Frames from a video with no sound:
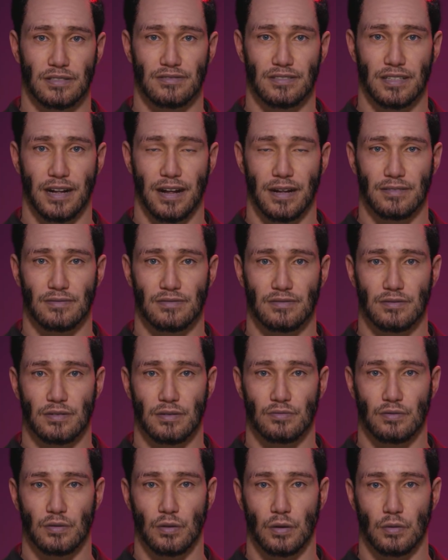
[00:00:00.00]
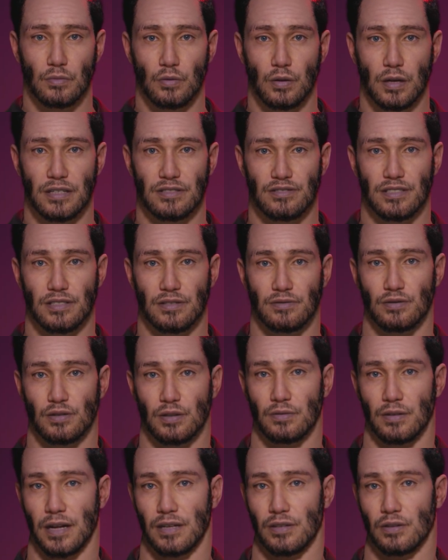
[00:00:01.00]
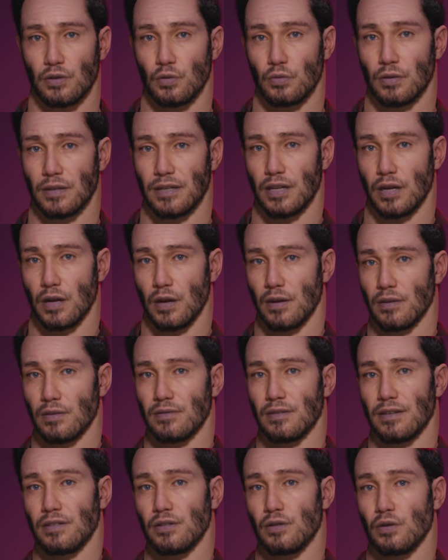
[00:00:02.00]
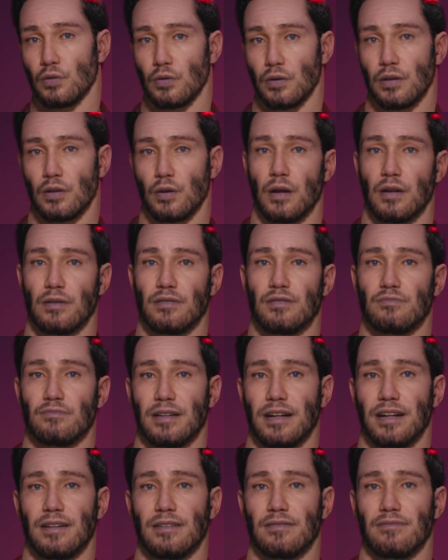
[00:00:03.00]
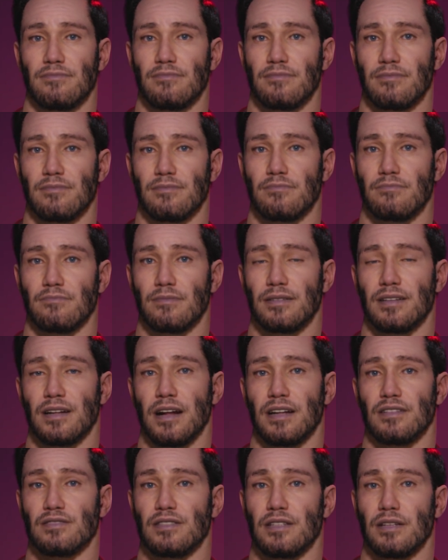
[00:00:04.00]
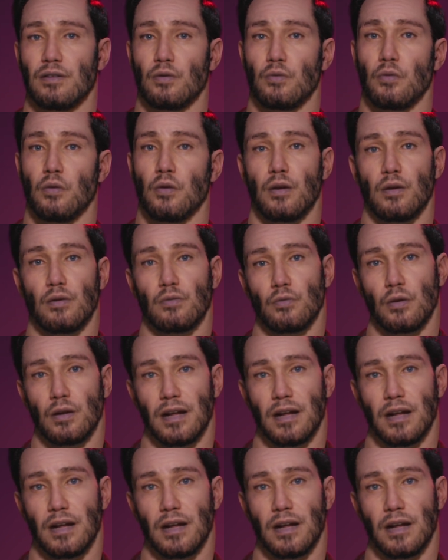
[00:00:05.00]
to ask difficult questions about who we are and who we want to be. Because in a world where